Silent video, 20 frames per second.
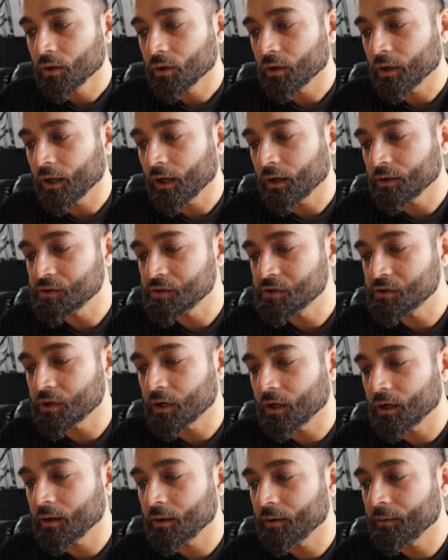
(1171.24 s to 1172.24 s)
yeah, just
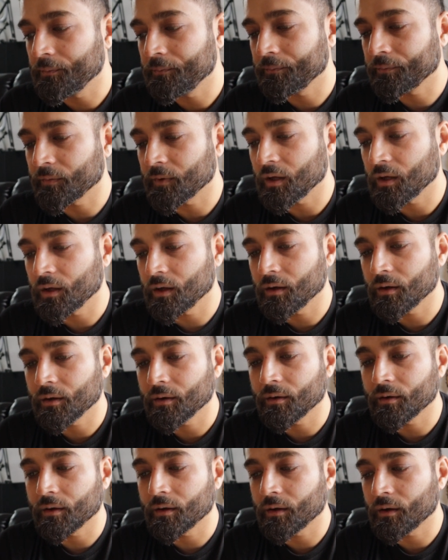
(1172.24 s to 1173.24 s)

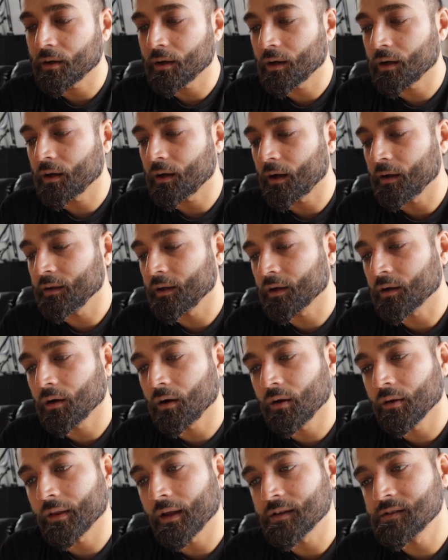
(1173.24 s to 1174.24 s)
I like
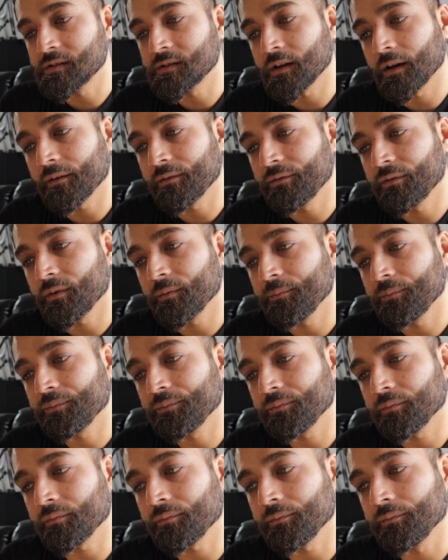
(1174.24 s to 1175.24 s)
all that stuff.
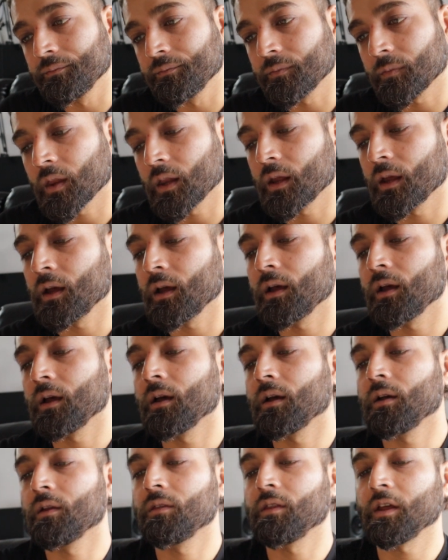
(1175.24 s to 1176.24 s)

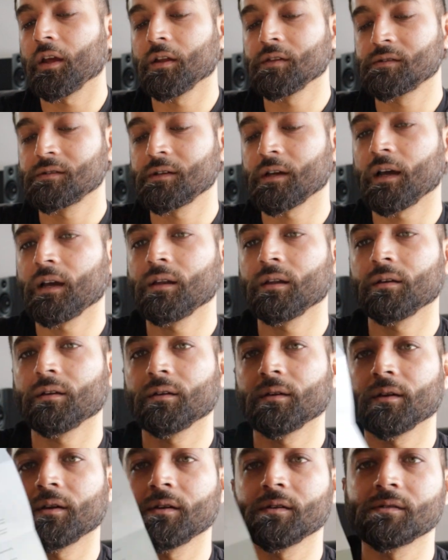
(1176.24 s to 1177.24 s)
The inside
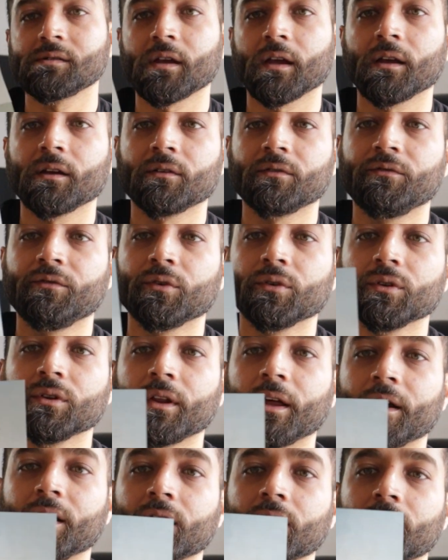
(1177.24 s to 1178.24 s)
is a full
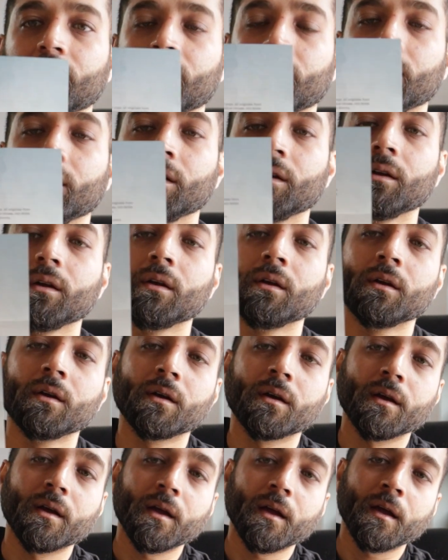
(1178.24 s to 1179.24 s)
letter,
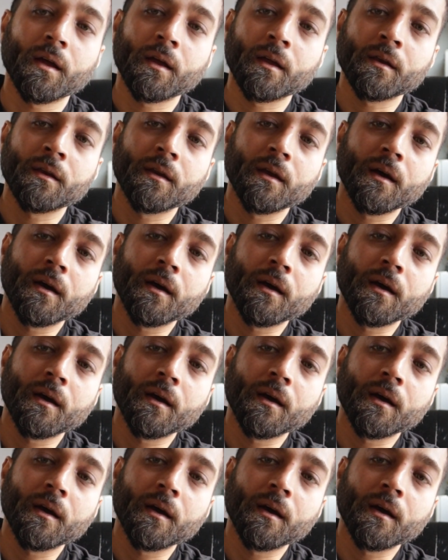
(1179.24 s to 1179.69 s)
and